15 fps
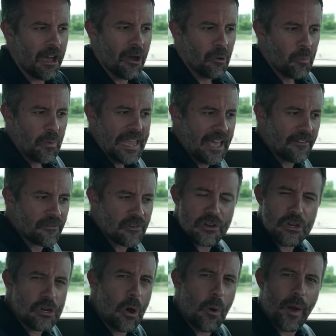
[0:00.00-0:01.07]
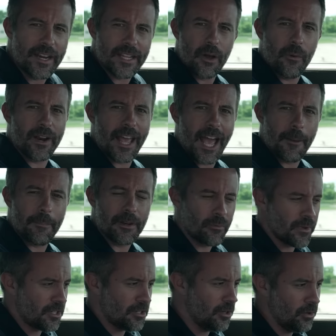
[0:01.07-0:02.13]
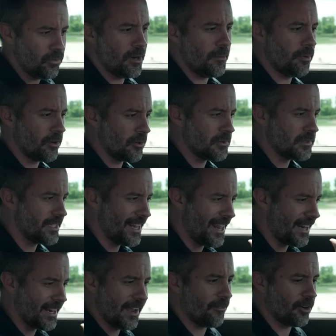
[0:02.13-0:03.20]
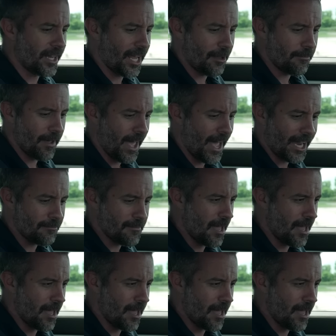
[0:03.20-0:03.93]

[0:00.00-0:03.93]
We have no idea what happened. We couldn't reproduce it and it never came back.